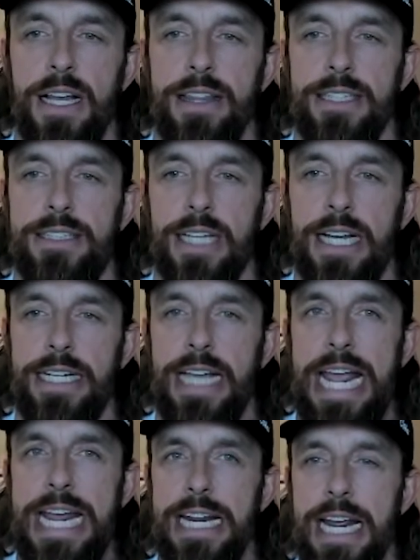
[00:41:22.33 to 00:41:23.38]
That's like
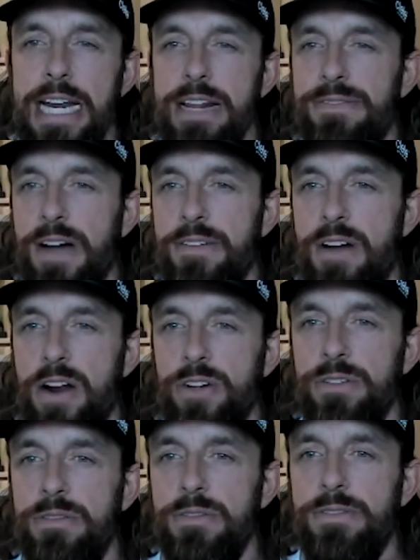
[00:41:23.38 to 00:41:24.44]

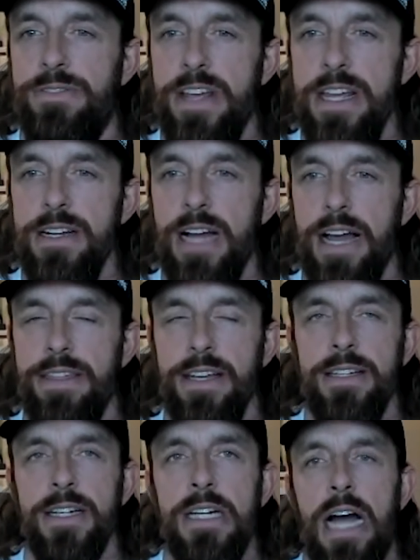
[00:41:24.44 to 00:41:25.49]
8,500 feet, I think.